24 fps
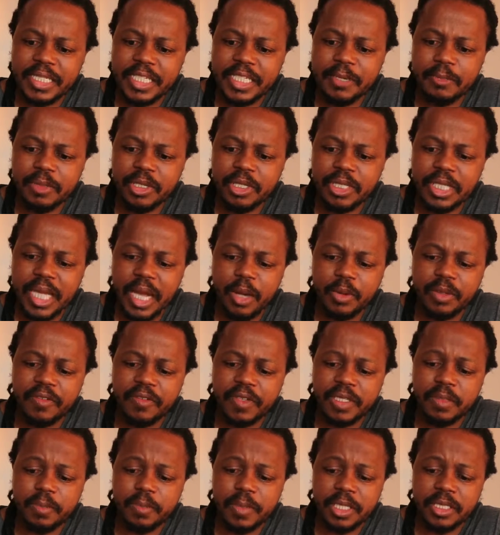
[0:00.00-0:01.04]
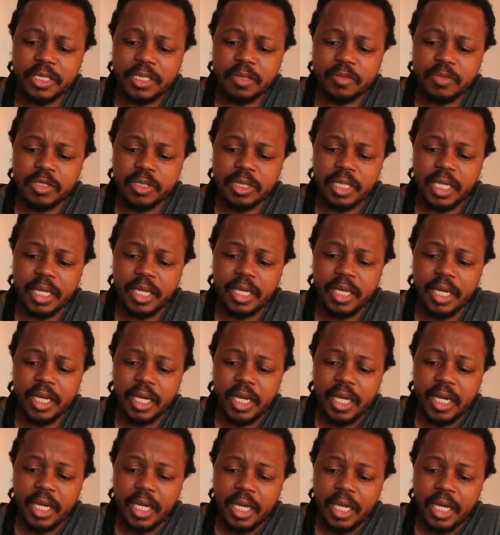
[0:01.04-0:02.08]
team, because I would have expected him to there.
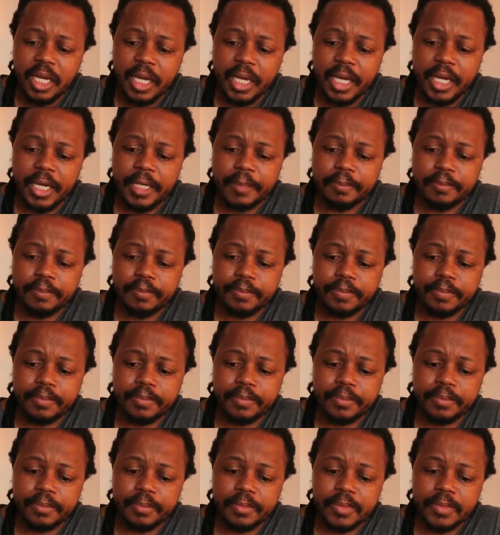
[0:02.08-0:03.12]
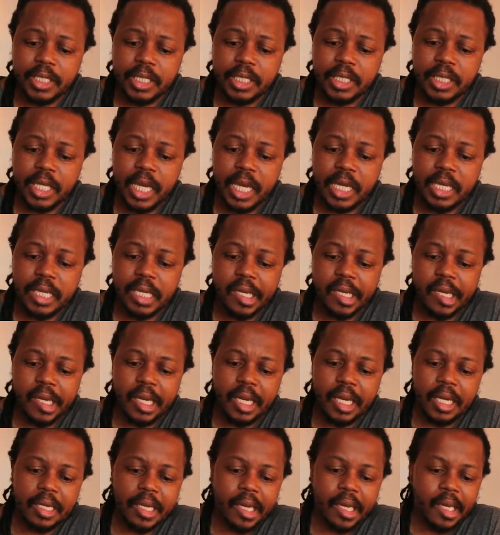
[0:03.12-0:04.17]

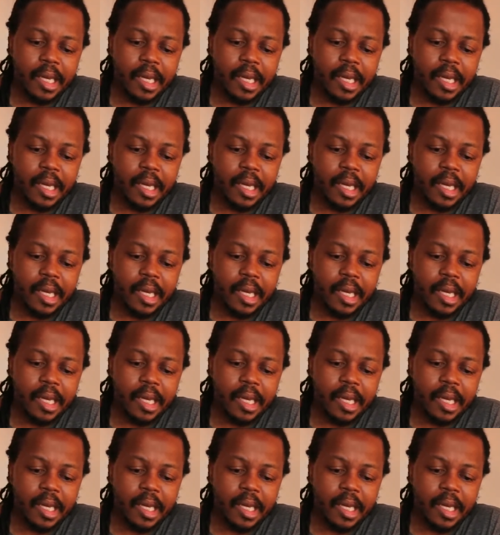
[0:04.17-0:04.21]
And